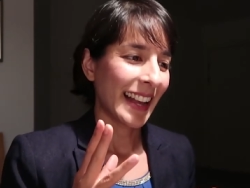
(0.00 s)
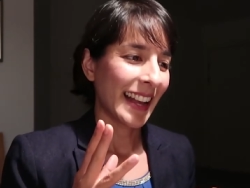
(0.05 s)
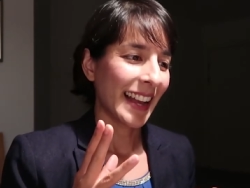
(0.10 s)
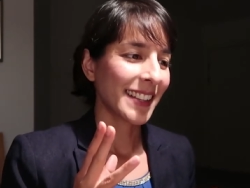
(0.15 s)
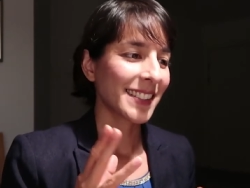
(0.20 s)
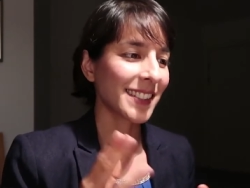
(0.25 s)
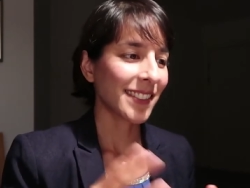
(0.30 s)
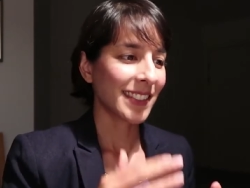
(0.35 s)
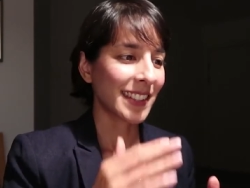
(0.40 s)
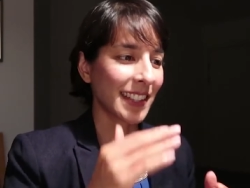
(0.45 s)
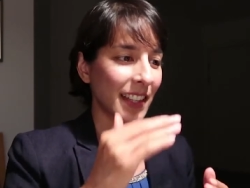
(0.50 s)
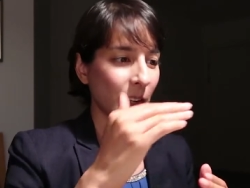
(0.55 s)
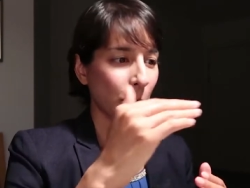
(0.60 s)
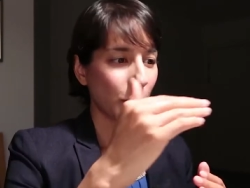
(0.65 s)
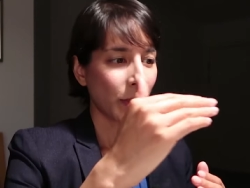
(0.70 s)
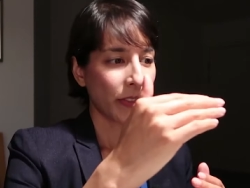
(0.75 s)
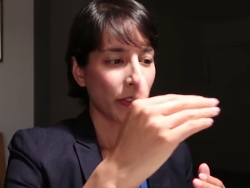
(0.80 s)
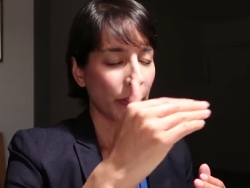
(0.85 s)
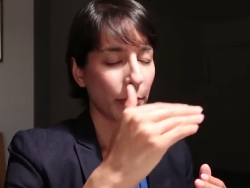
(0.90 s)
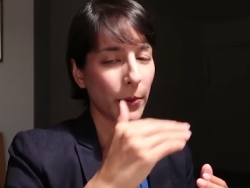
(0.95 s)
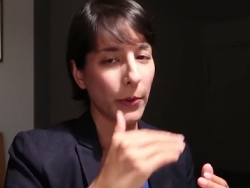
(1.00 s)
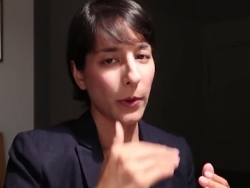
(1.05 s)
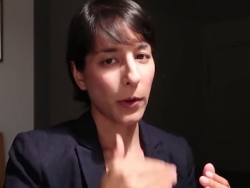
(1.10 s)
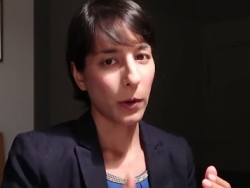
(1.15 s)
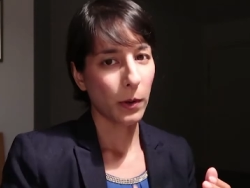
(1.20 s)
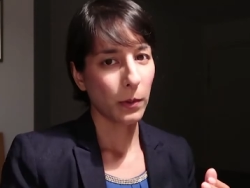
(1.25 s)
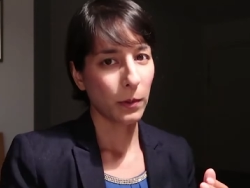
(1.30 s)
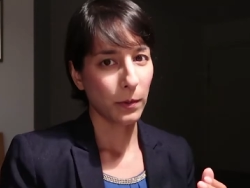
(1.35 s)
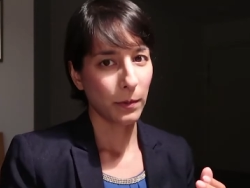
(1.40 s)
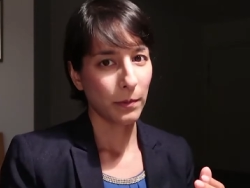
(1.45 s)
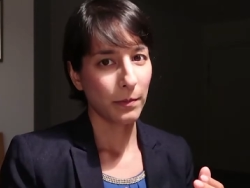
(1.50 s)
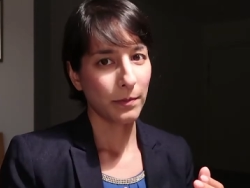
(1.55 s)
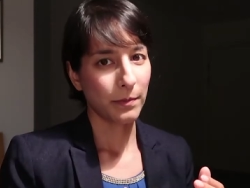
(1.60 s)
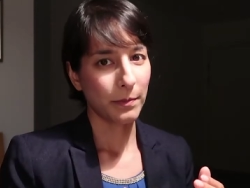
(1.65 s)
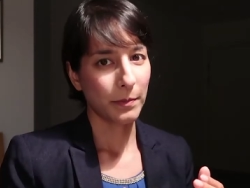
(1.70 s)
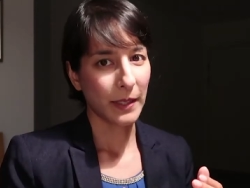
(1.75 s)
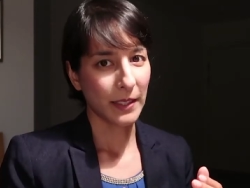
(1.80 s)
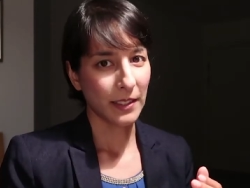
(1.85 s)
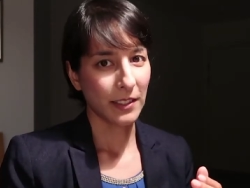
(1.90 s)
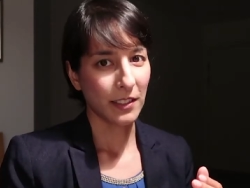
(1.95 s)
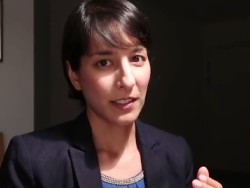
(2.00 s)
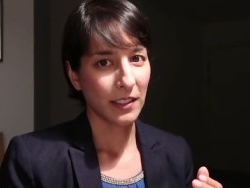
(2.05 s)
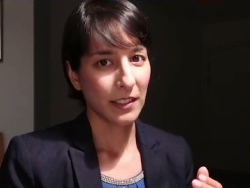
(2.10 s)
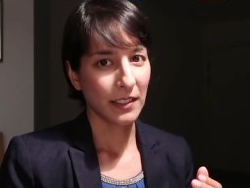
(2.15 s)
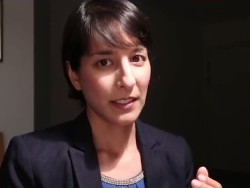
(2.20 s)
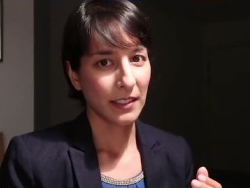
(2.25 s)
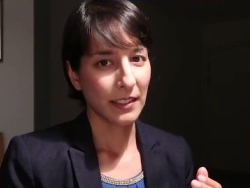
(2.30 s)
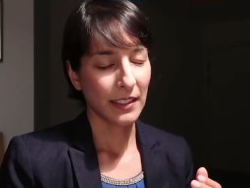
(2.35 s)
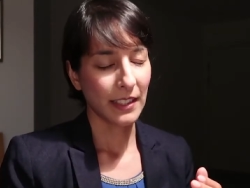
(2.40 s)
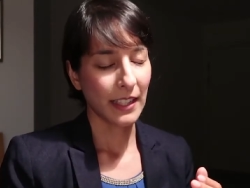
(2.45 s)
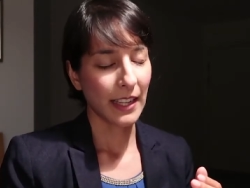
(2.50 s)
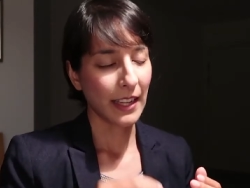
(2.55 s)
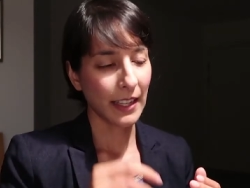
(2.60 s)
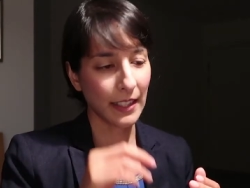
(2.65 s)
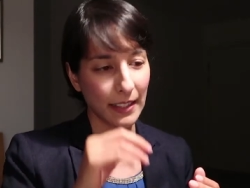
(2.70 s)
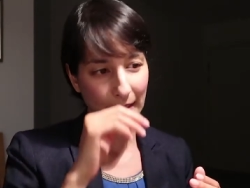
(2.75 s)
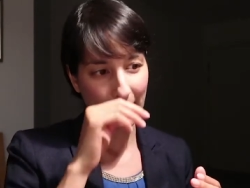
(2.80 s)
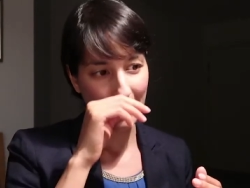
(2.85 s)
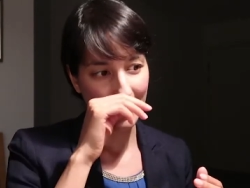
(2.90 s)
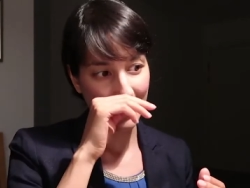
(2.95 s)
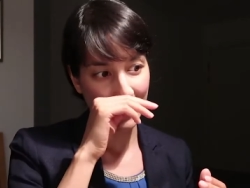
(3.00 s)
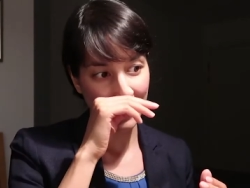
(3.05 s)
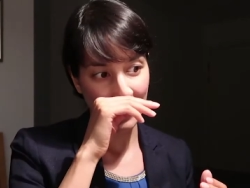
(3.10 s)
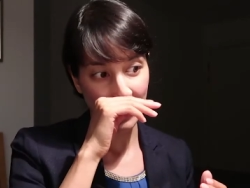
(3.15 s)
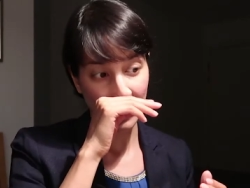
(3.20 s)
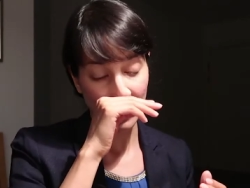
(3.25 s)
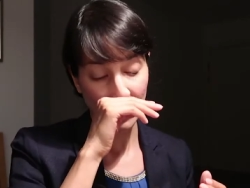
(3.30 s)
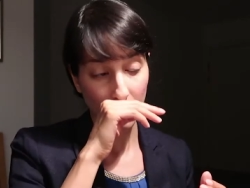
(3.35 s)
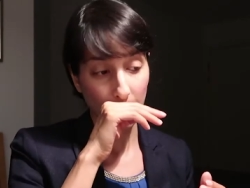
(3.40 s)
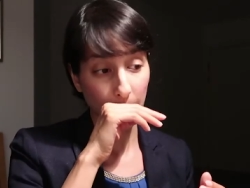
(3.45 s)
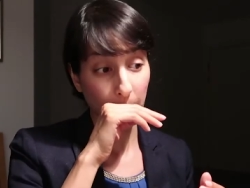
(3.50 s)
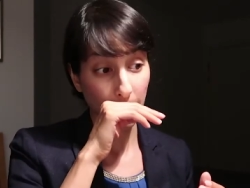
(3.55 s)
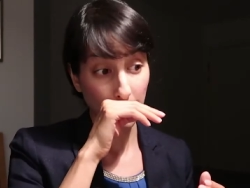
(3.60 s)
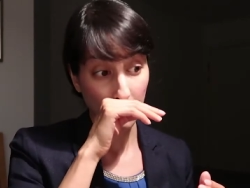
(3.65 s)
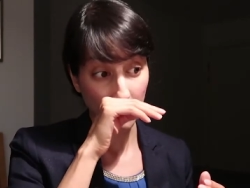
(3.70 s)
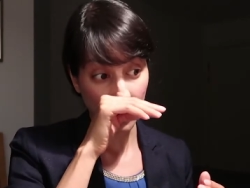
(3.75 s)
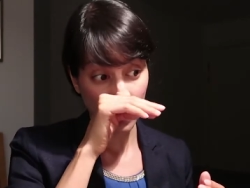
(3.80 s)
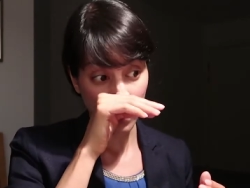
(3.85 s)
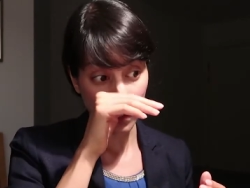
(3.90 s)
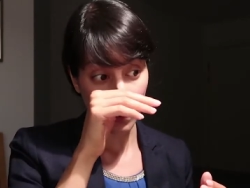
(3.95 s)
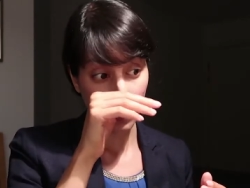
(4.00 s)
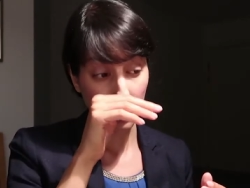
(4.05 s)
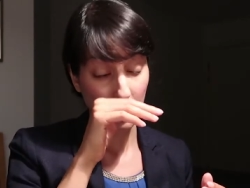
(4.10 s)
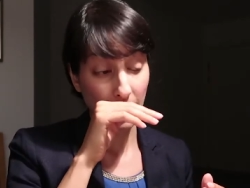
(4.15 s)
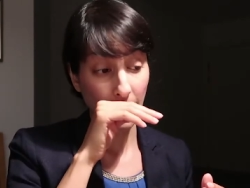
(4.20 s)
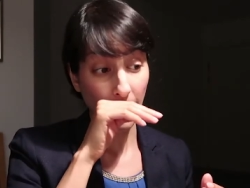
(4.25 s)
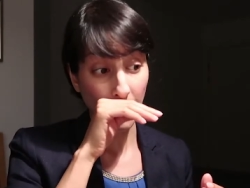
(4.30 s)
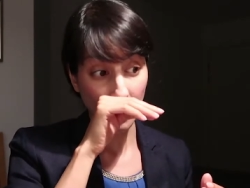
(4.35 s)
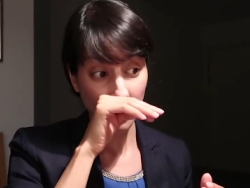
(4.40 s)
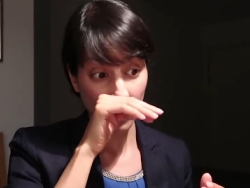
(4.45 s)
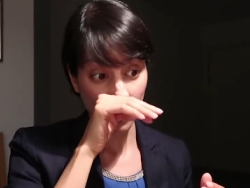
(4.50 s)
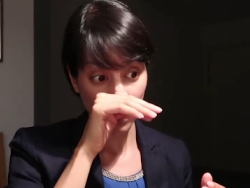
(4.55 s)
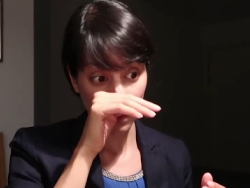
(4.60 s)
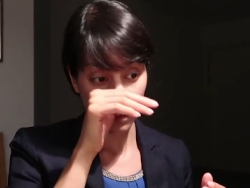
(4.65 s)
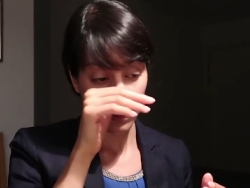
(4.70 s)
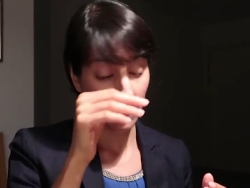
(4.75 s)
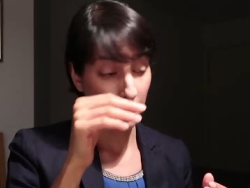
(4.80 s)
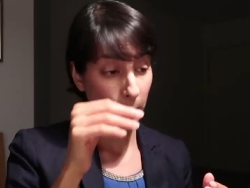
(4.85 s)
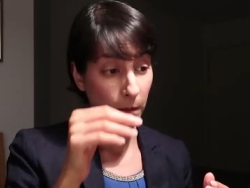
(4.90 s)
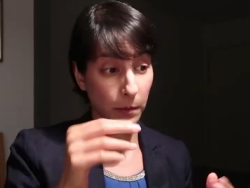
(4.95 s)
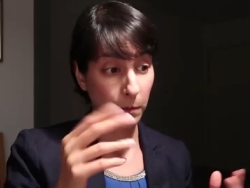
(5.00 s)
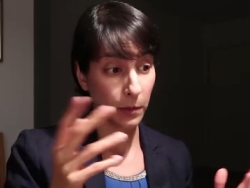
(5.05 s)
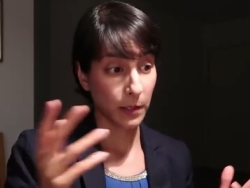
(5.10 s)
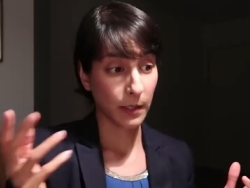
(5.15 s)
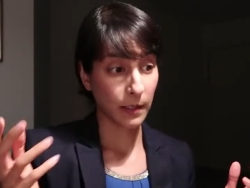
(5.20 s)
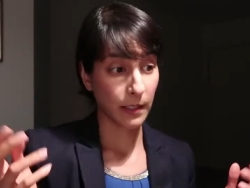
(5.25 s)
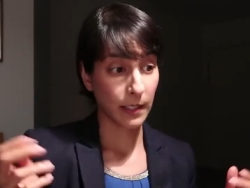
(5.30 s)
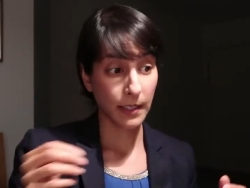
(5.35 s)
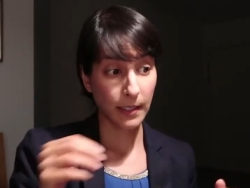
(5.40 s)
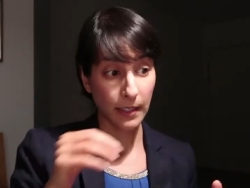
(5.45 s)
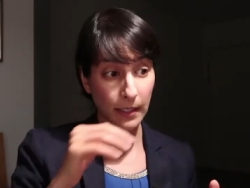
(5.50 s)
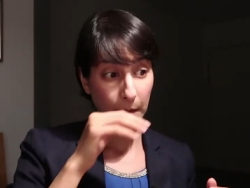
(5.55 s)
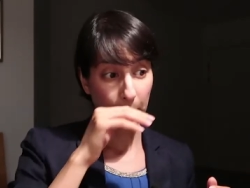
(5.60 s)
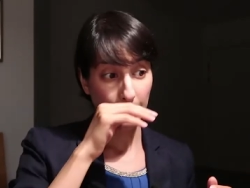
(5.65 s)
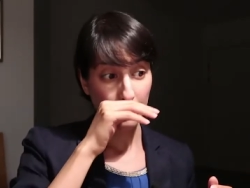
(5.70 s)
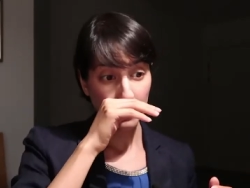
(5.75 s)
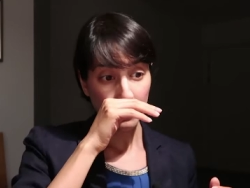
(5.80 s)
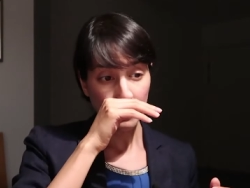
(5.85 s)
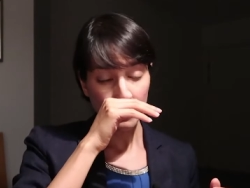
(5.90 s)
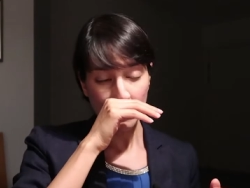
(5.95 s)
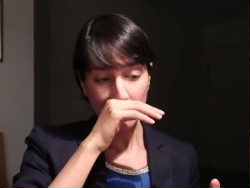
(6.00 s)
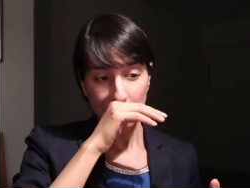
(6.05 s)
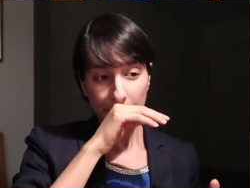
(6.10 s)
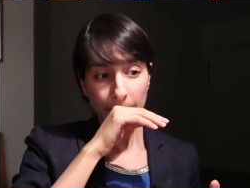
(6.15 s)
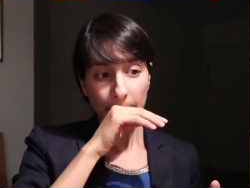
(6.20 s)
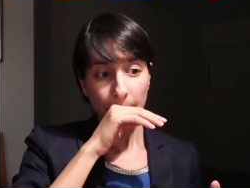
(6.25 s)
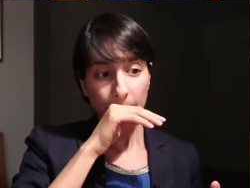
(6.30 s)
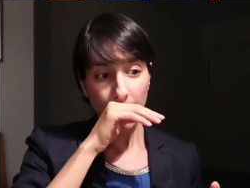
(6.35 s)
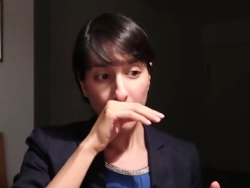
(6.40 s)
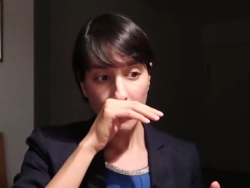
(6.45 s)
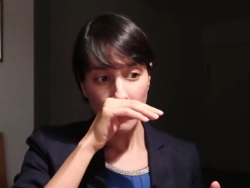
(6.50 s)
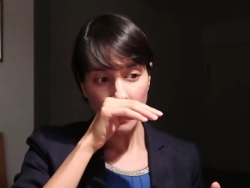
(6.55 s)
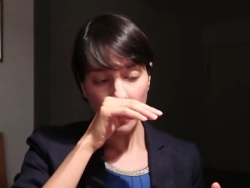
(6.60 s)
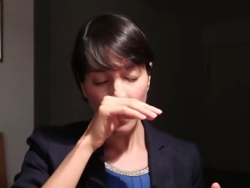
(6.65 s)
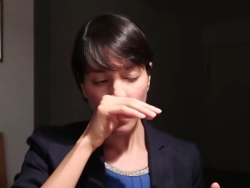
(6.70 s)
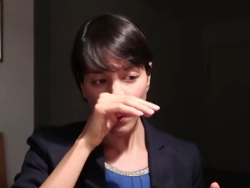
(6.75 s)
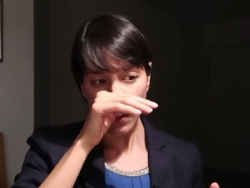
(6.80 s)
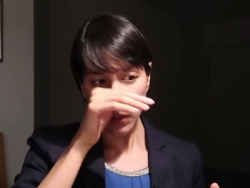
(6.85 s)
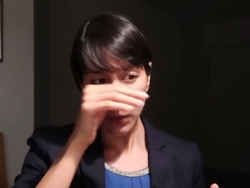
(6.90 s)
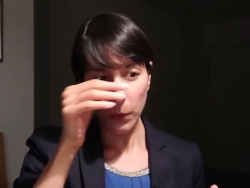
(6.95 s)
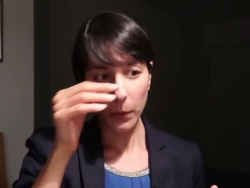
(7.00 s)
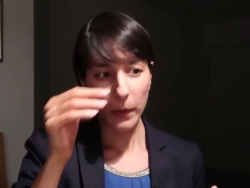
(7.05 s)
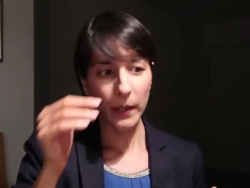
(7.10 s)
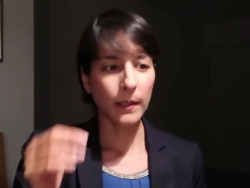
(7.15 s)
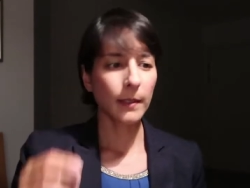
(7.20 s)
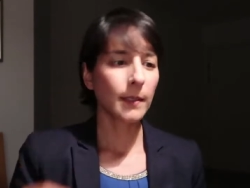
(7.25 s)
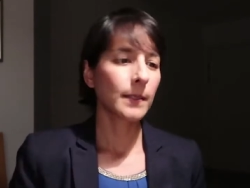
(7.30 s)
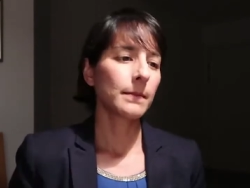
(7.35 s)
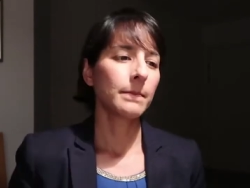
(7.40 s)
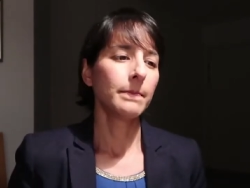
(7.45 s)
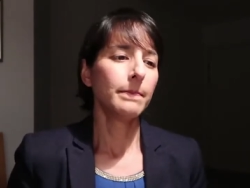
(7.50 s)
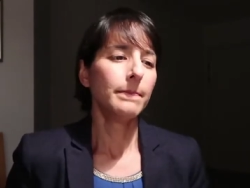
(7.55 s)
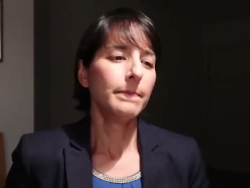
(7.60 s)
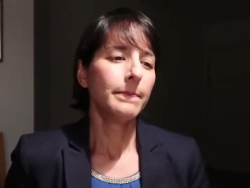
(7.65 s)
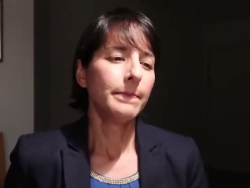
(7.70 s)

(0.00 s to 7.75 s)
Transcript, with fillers: As I've said, I went through a whole bunch, and you know, it was it was hard. It, it wasn't easy because I thought, well,